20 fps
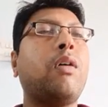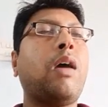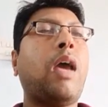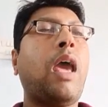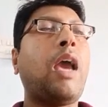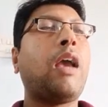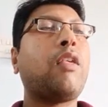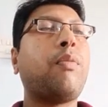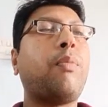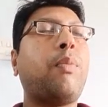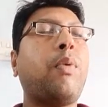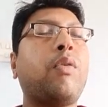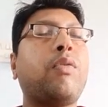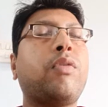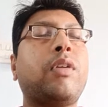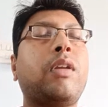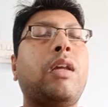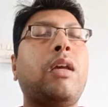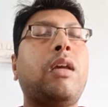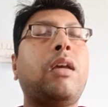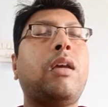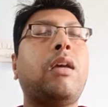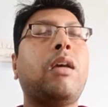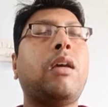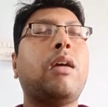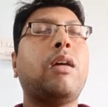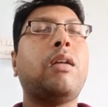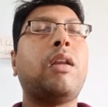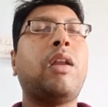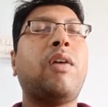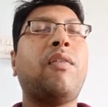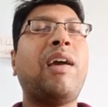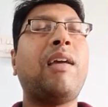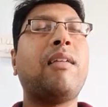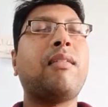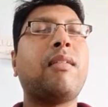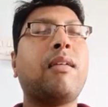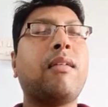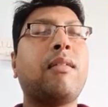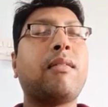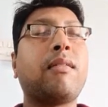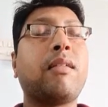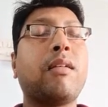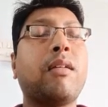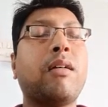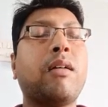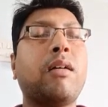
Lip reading: ex-POCT devices